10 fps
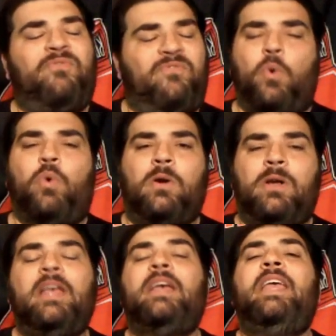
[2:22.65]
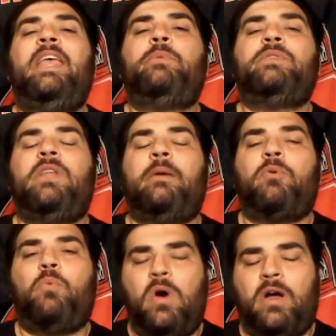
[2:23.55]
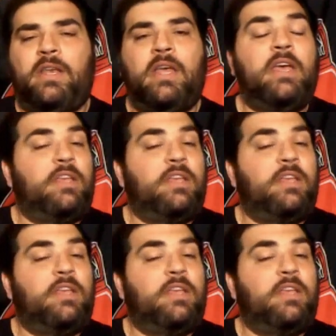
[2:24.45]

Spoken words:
four. He was number one.